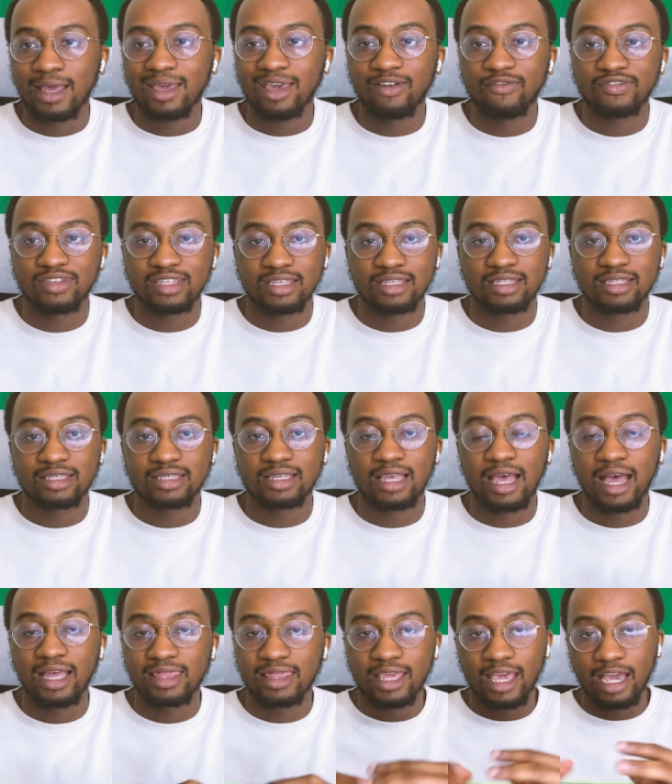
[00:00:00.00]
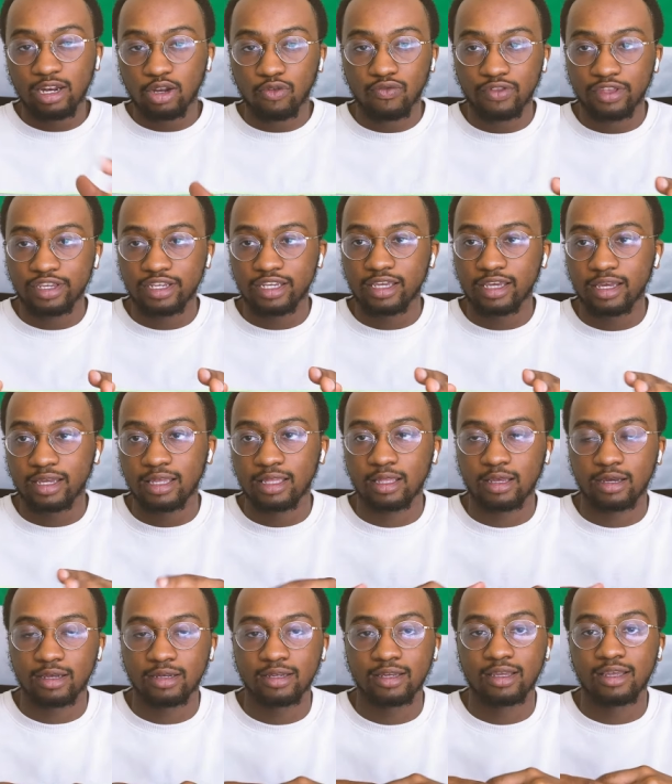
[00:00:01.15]
If it's at the end of the year,
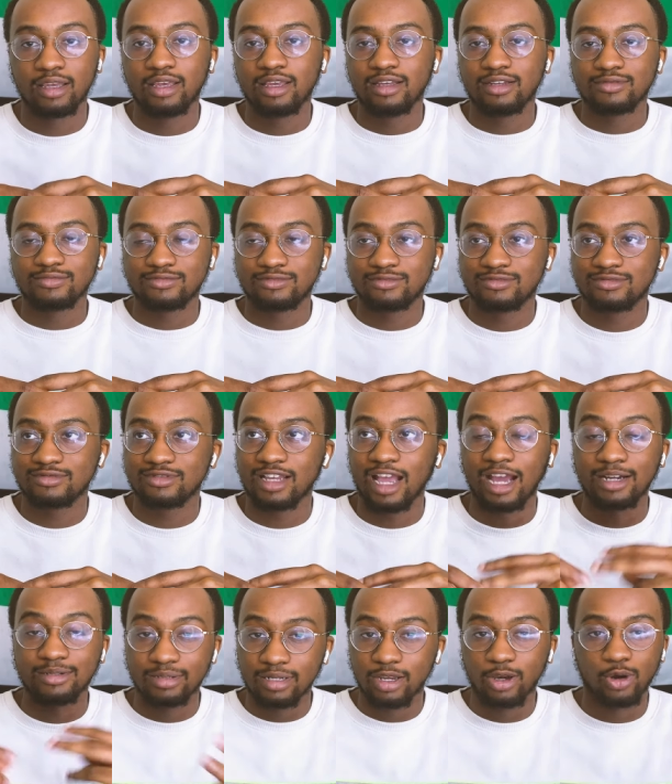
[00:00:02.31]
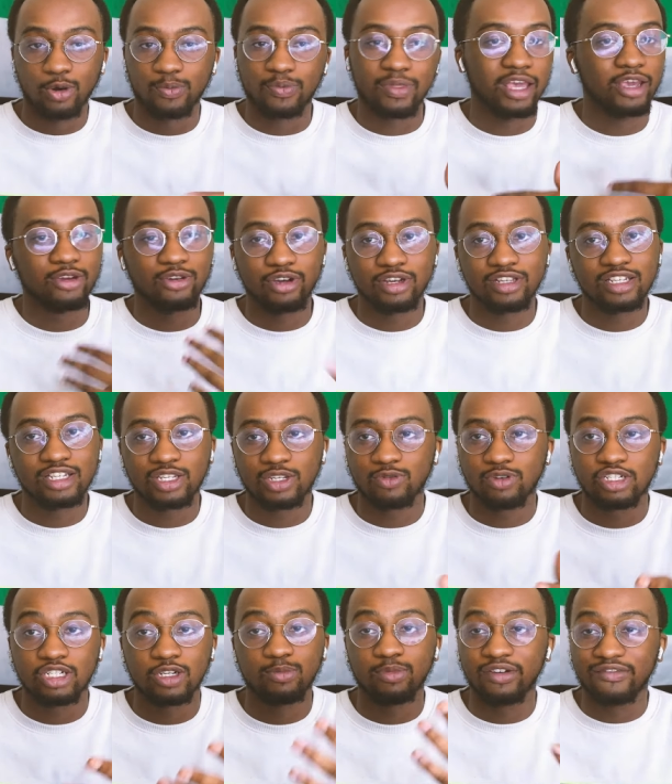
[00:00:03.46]
I really hope that you're not in this
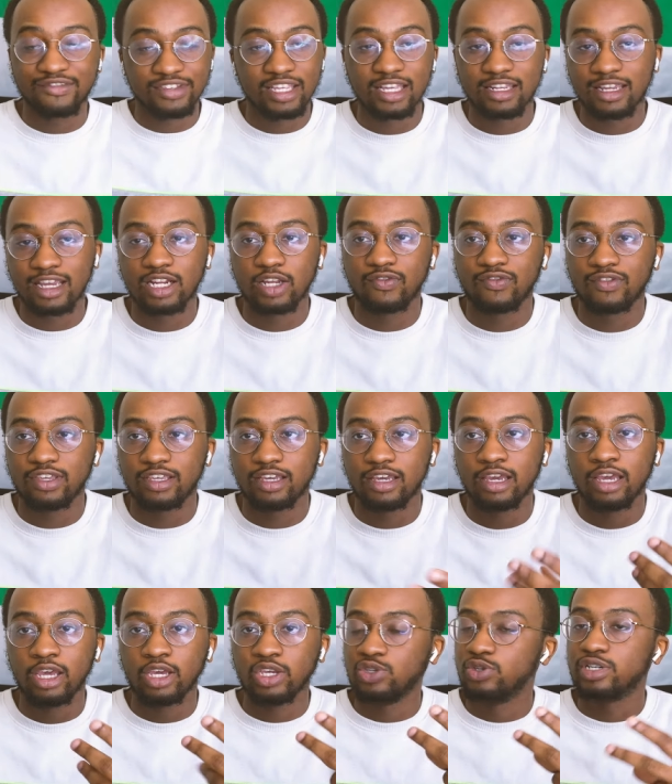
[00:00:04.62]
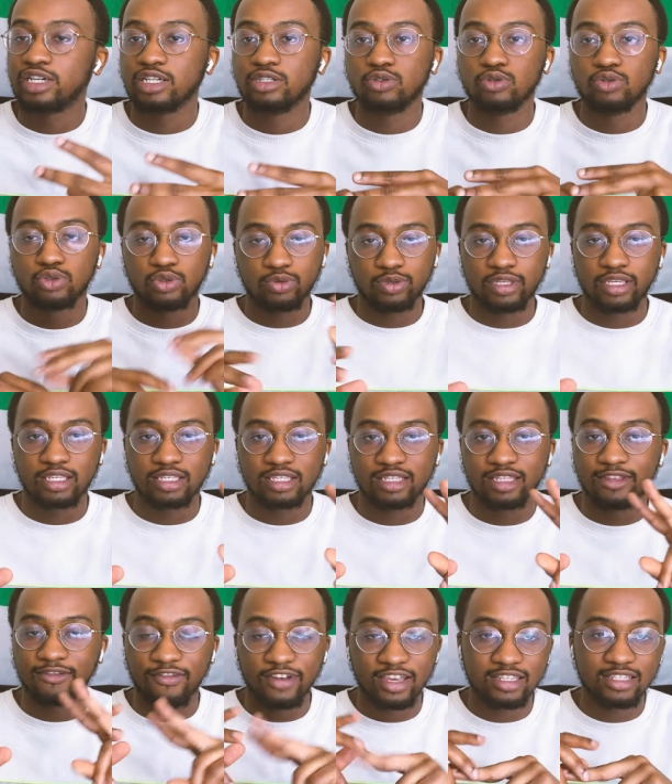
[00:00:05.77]
situation, but if it's at the end of the year, you can do two things.
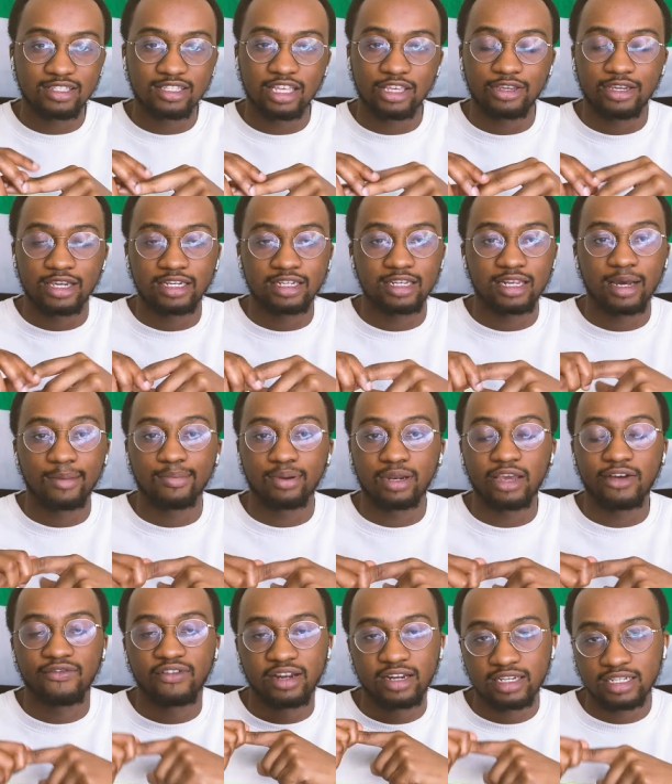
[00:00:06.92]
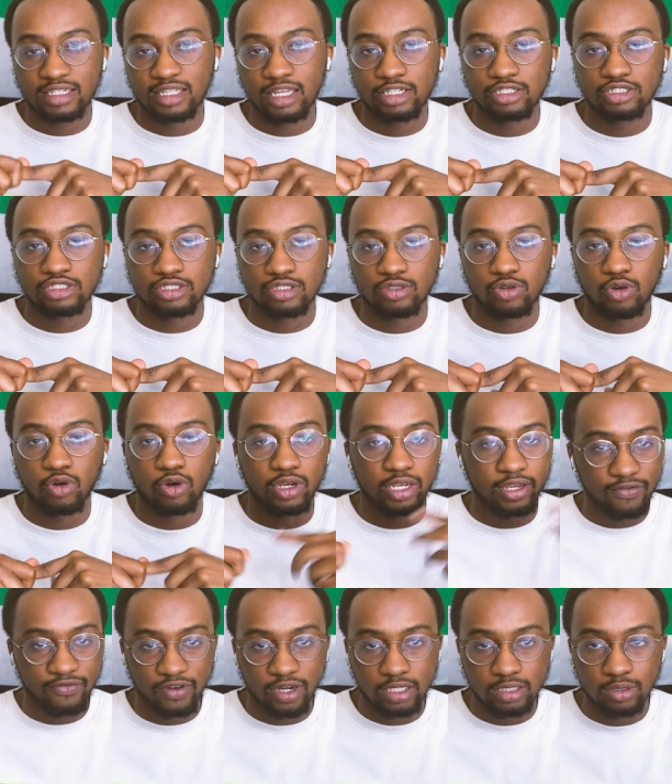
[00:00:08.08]
The first thing is that you can either apply for an extension or a
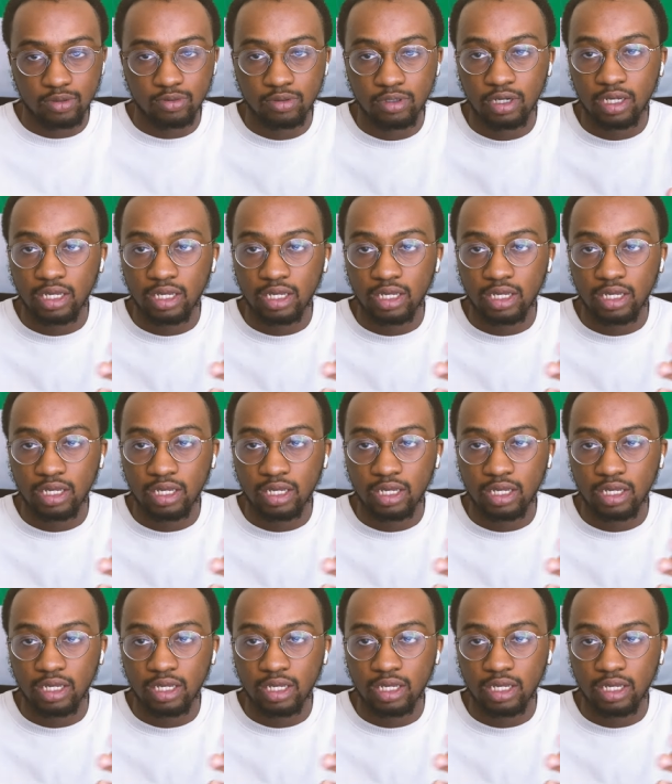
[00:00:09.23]
deferral.